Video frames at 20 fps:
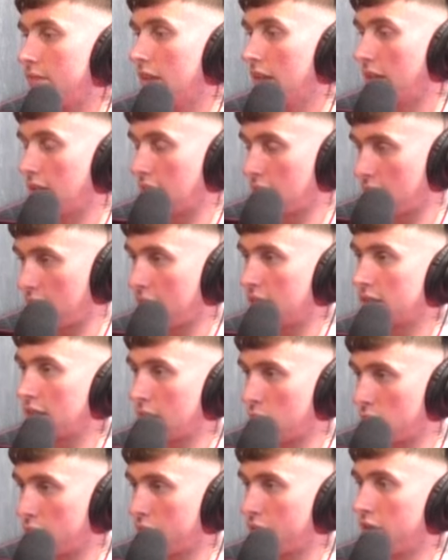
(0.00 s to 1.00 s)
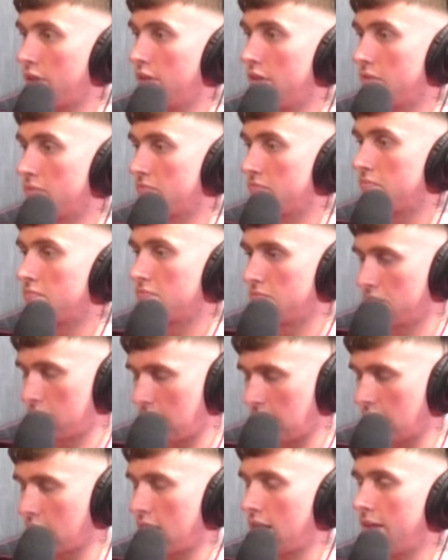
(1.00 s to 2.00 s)
He was like, right, is that the one for you?
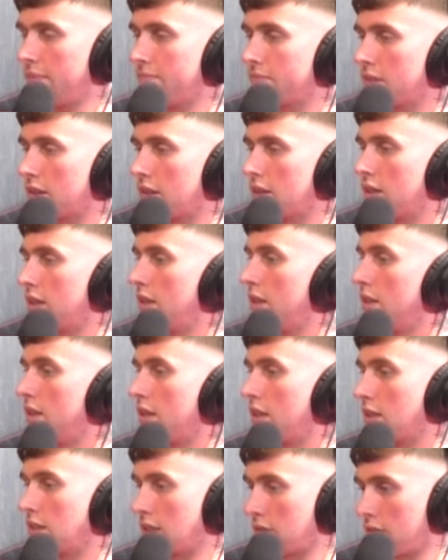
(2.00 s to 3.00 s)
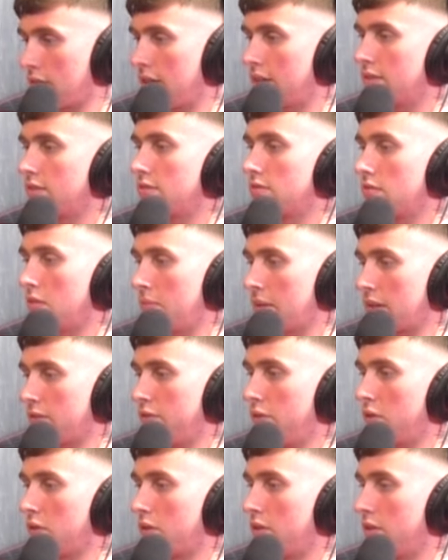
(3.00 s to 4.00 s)
I was like, yep. Yeah. He's like, right, I'll make a
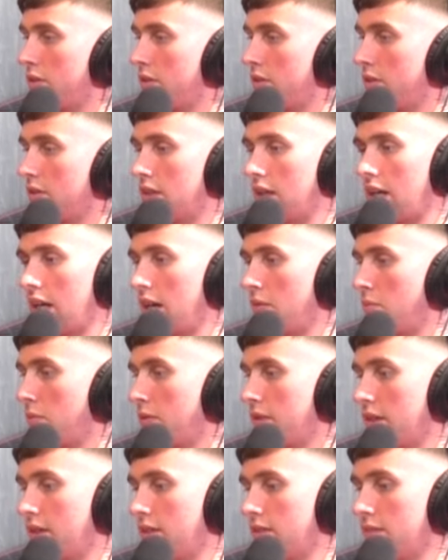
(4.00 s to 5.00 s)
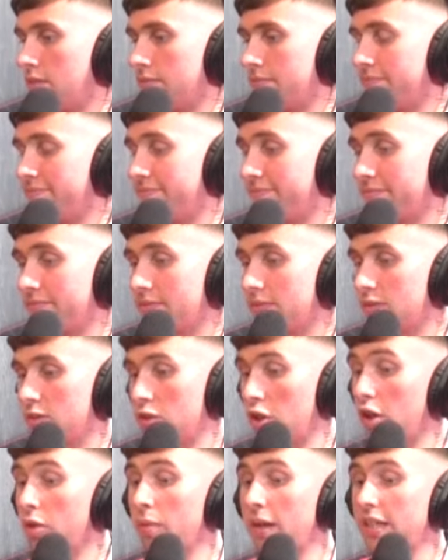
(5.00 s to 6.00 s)
phone call. And within
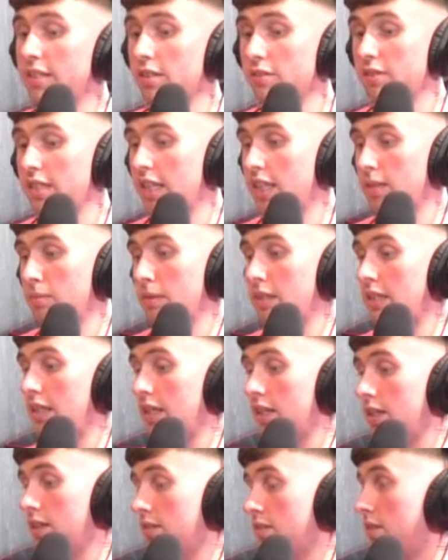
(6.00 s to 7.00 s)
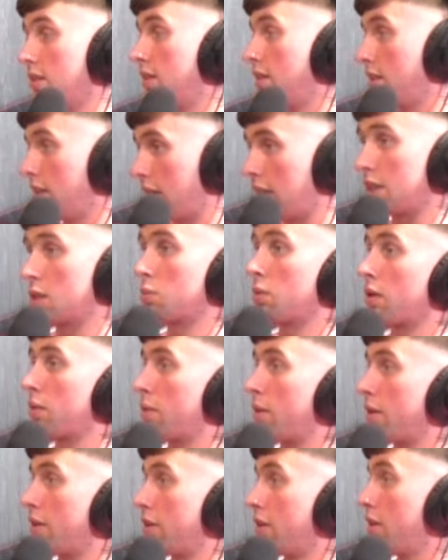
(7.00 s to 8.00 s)
two weeks of sending them the this is what I
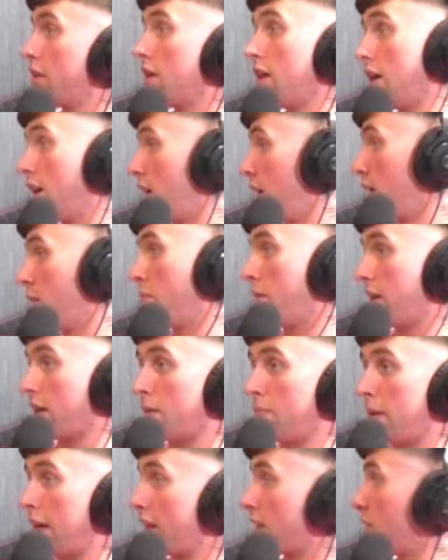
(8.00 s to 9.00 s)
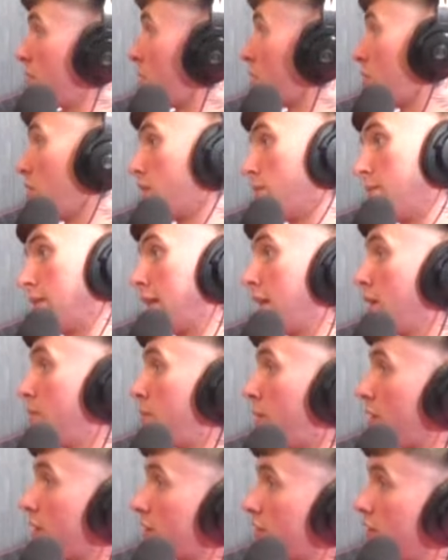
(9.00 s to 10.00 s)
want to do. Mm-hmm. We had a bike and we were going to Mondello
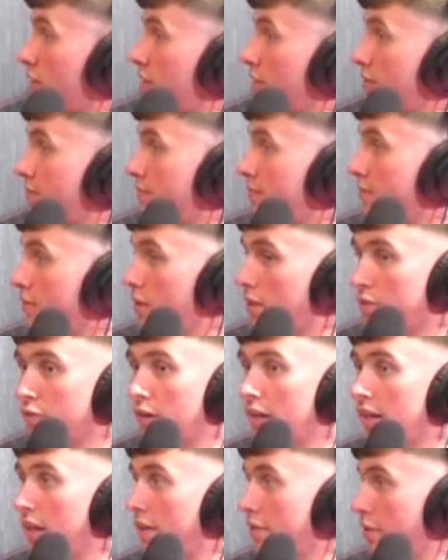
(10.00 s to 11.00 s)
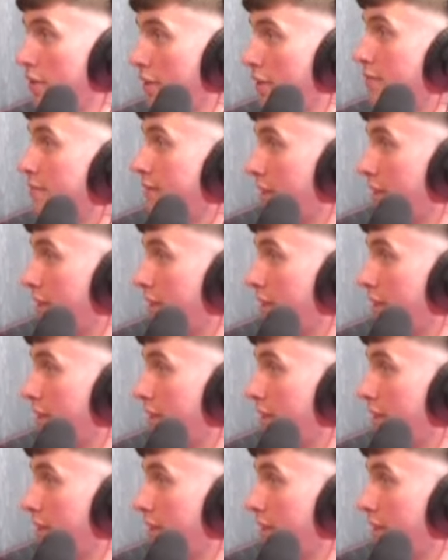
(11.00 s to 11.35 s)
Park on a, no on a Friday way. afternoon.